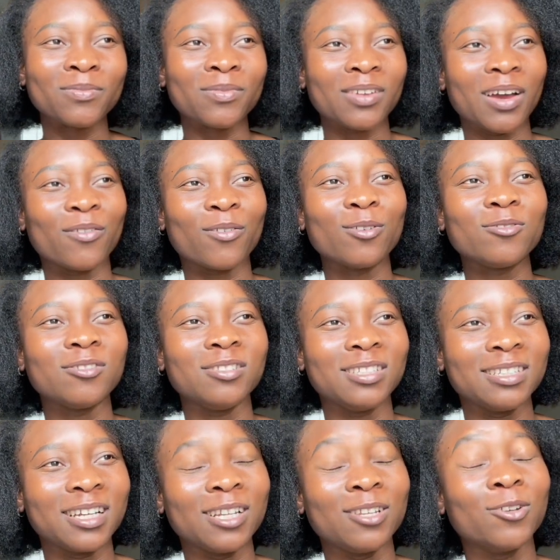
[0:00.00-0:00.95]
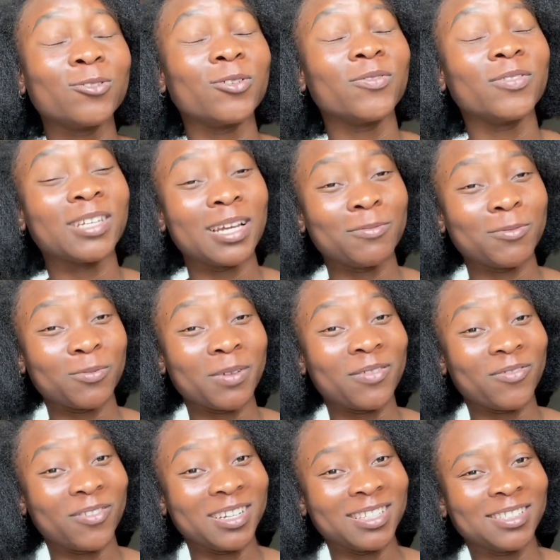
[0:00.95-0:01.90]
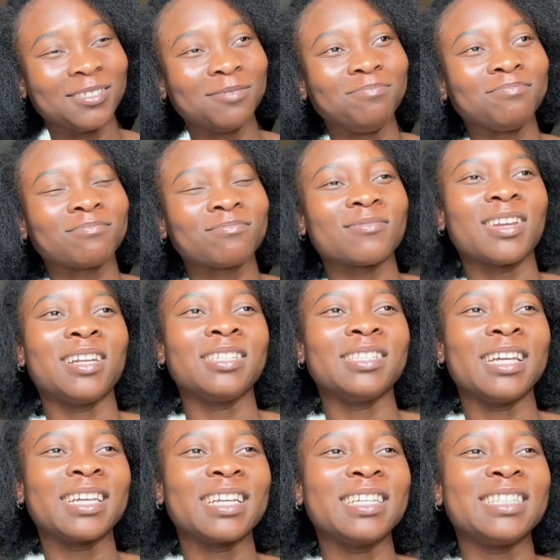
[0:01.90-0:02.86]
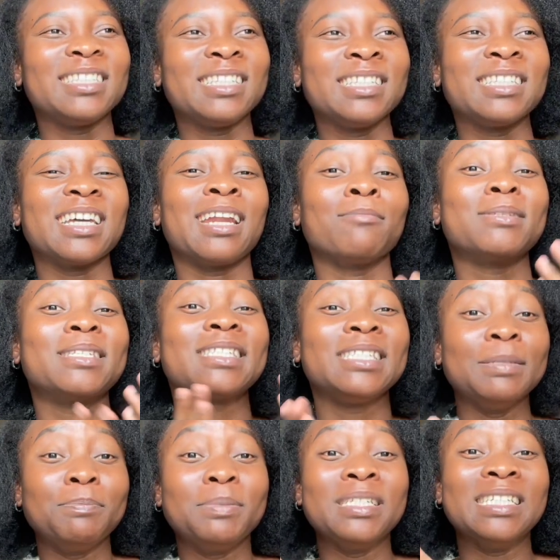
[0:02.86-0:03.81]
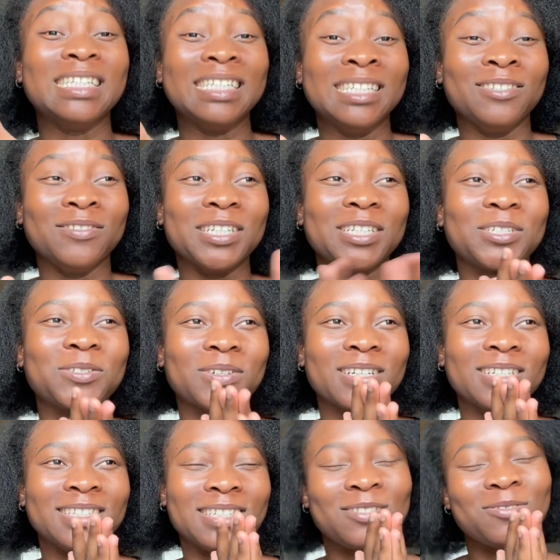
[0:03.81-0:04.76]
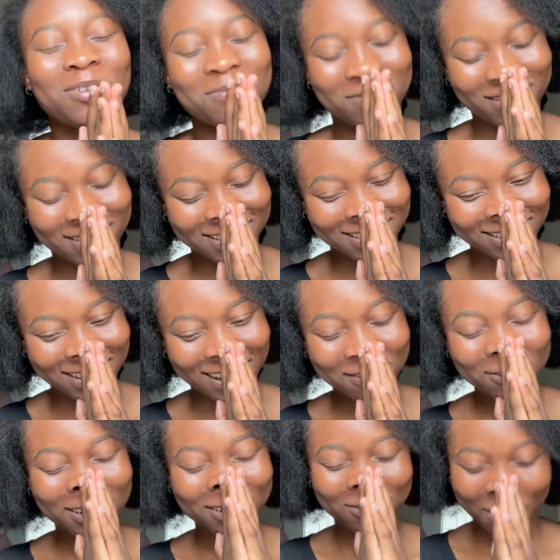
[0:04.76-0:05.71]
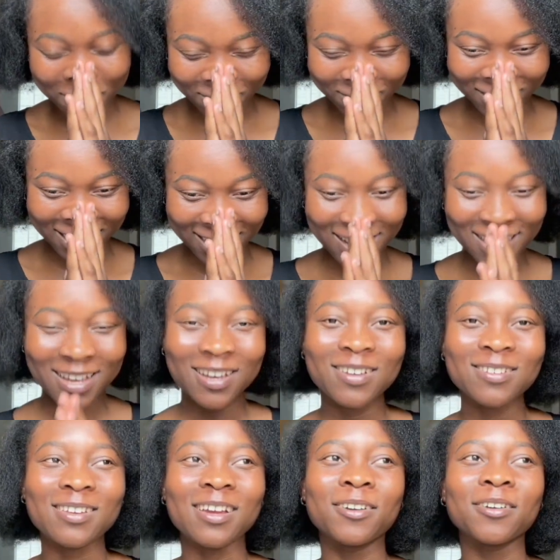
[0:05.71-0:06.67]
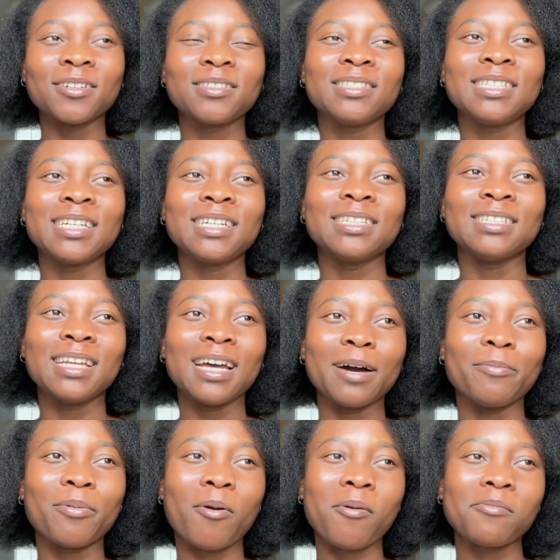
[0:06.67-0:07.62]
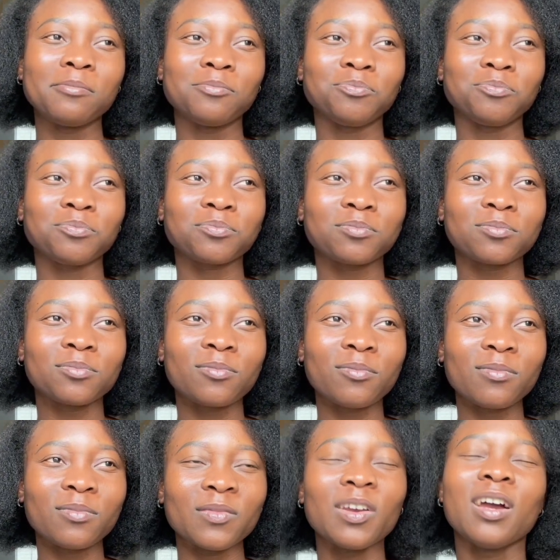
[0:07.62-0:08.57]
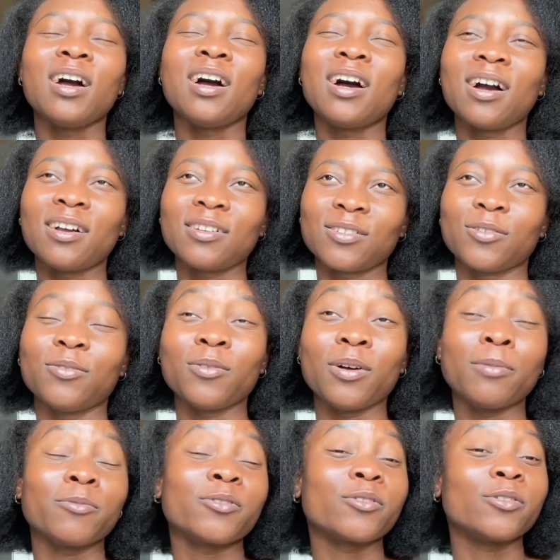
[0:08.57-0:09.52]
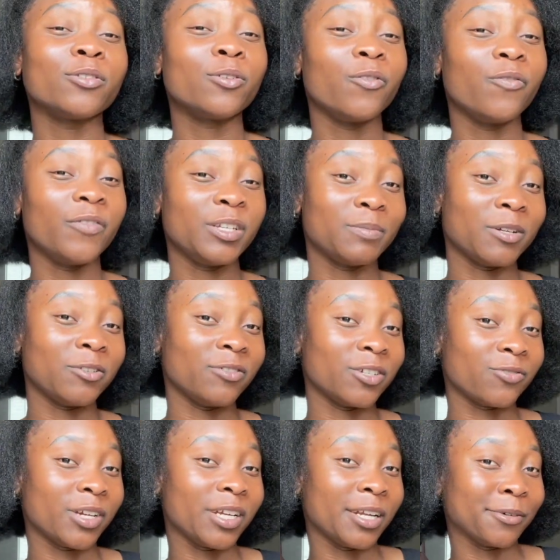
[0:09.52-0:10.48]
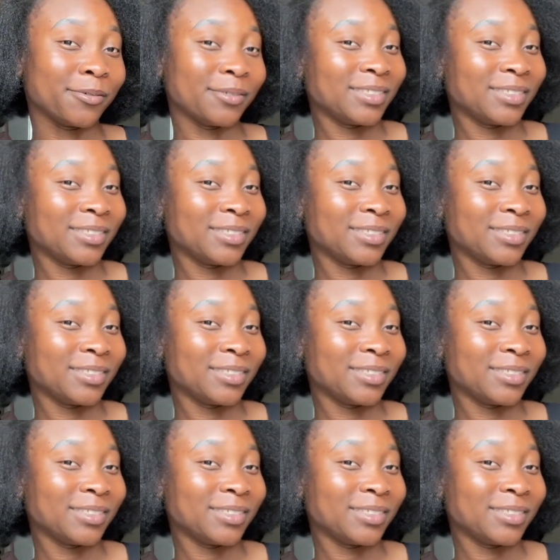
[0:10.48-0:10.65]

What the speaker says: I've gone to dinner a lot of times with my friends and it's like it's 6 and I'm sleeping in the restaurant. It's embarrassing. I don't want that to happen today, so I got to take a nap. So I'm just gonna go finish my dress right now.